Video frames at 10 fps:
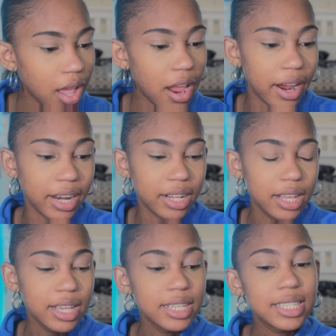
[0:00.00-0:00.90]
Alright,
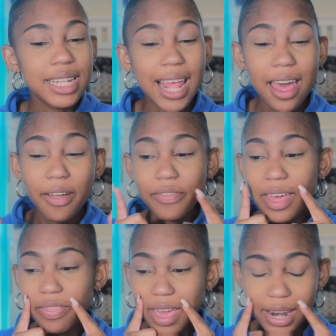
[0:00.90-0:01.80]
so now
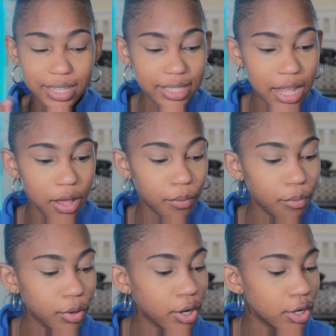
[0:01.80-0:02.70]
that that is done,
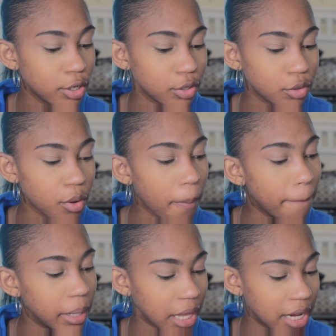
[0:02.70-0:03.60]
we're gonna do
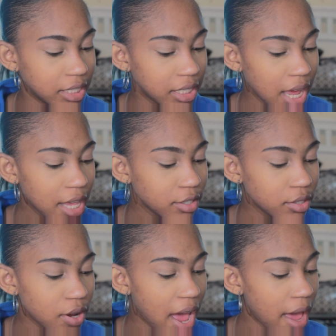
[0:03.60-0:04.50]
blush.
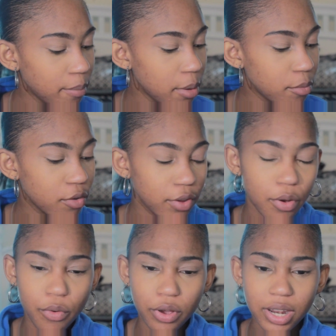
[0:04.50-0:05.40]
So I've been moving
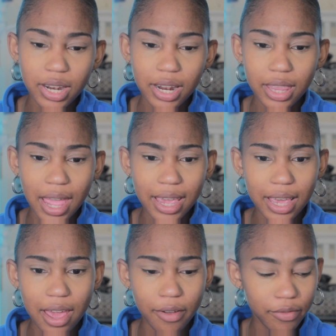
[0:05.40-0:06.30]
on like
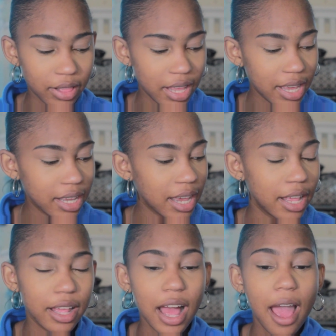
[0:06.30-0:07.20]
everything.
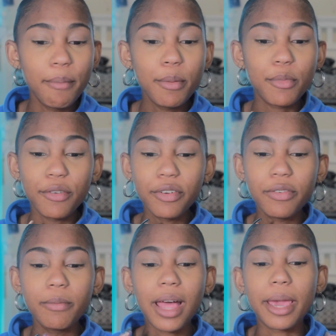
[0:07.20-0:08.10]
I've been moving
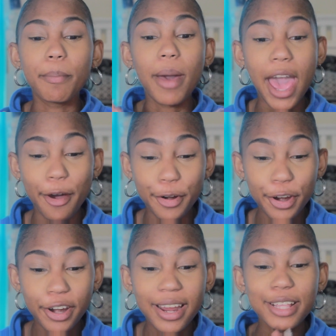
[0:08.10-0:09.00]
from like
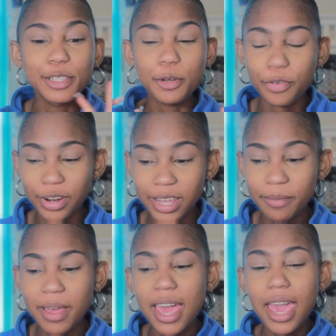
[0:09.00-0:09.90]
powder to
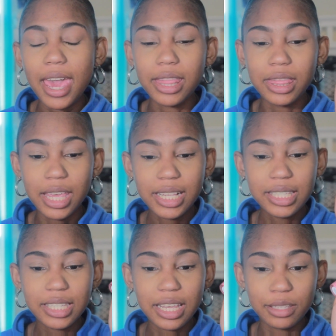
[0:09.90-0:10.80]
cream, and
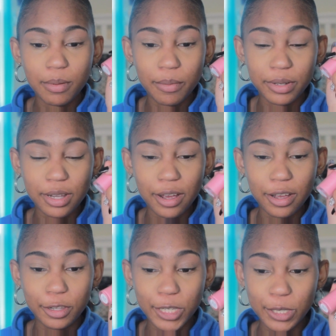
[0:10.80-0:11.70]
this is what we're
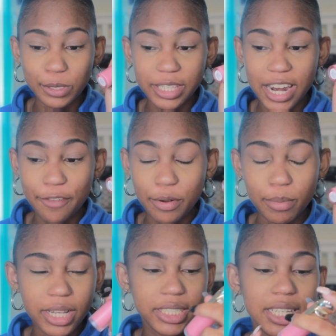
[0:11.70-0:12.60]
use today for
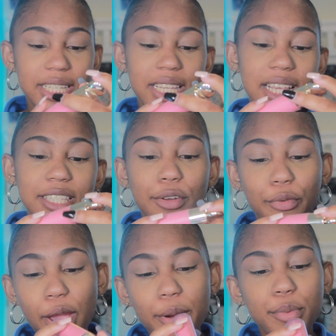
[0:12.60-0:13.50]
blush. This is the
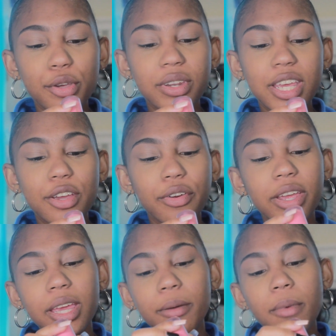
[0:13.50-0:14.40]
Rare Beauty
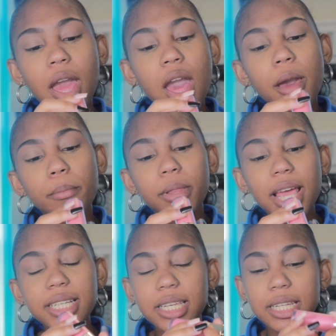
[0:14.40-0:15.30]
Cream
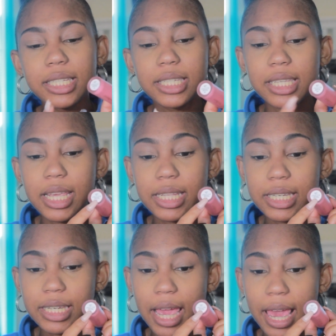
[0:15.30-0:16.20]
Blush, and this is in the
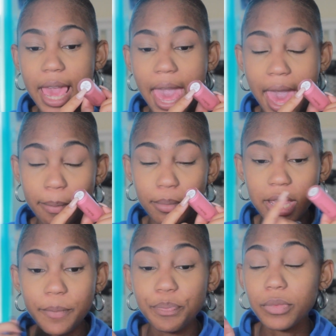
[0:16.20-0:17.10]
shade Happy.